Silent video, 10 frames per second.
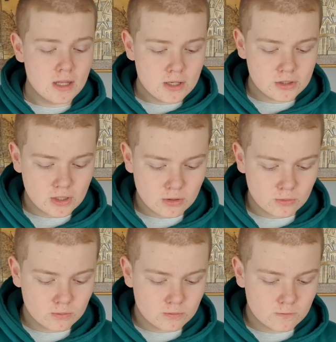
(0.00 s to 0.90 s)

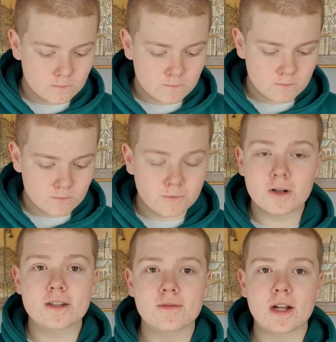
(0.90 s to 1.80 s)
So
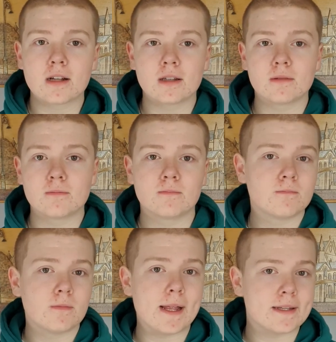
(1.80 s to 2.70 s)
first of all,
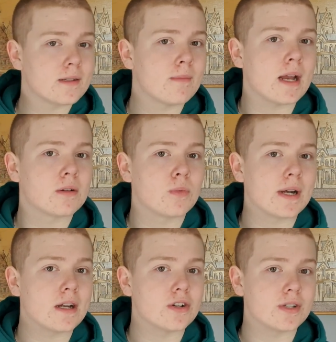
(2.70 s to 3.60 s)
it doesn't matter where
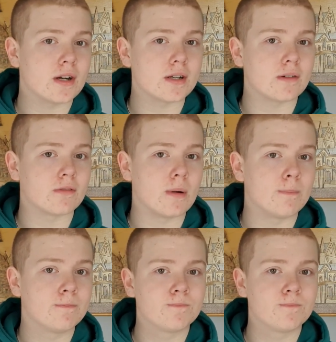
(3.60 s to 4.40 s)
you're starting from,